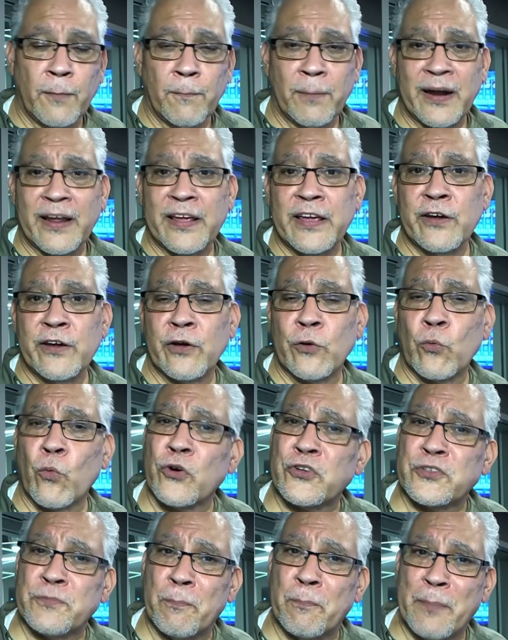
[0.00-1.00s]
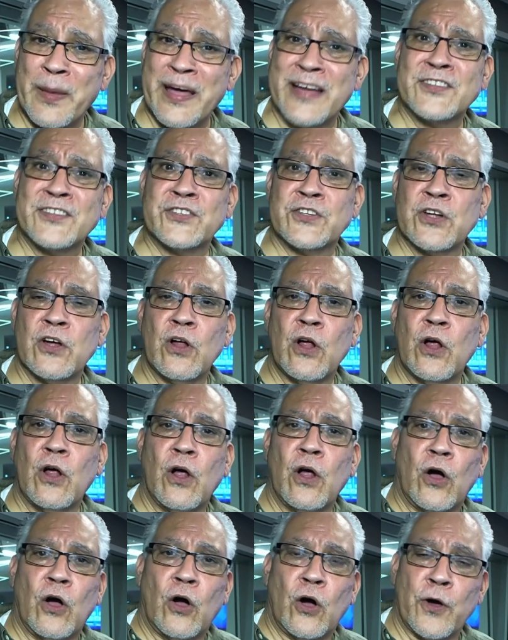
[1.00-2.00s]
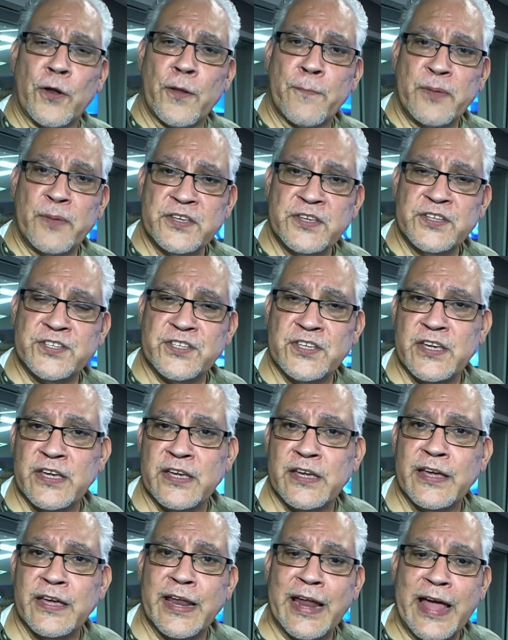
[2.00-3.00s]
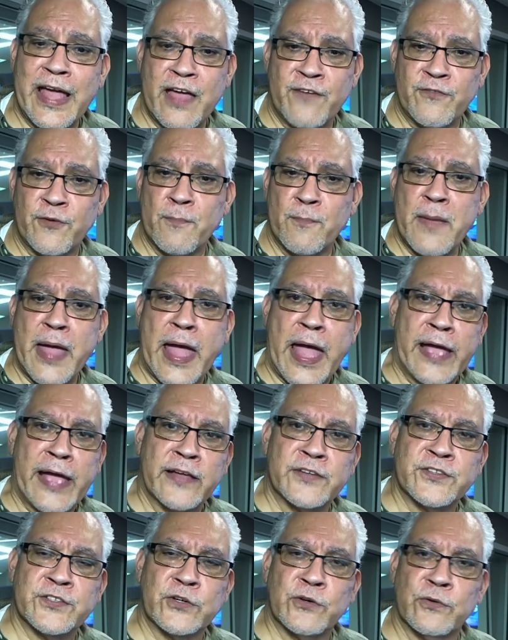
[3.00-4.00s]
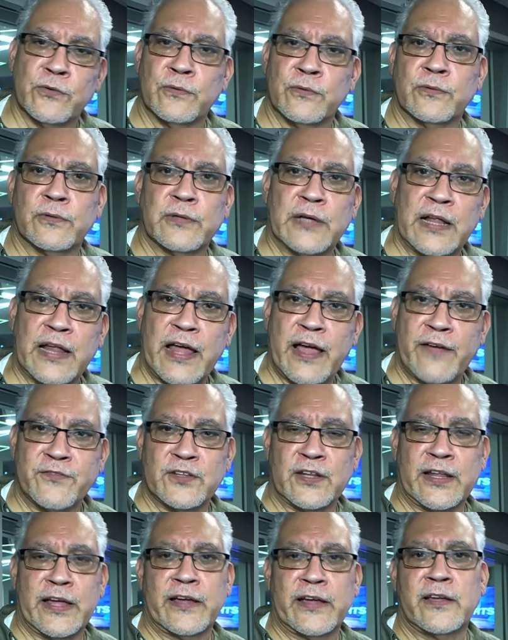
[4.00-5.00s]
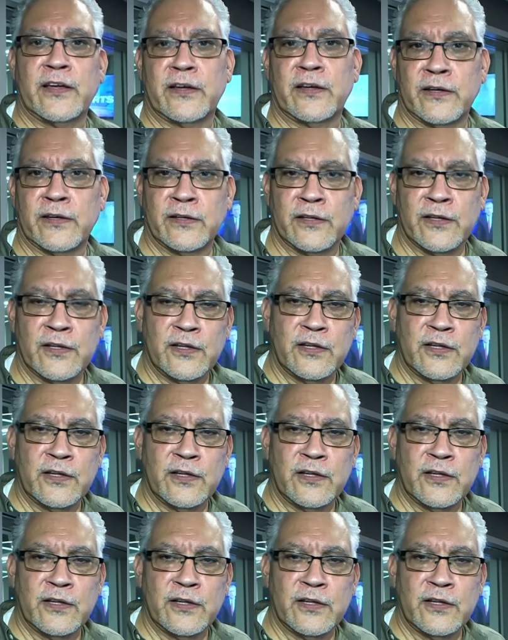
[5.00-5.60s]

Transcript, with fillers: But I hear it works best on a PC and I have a Mac, so I'll have to like uh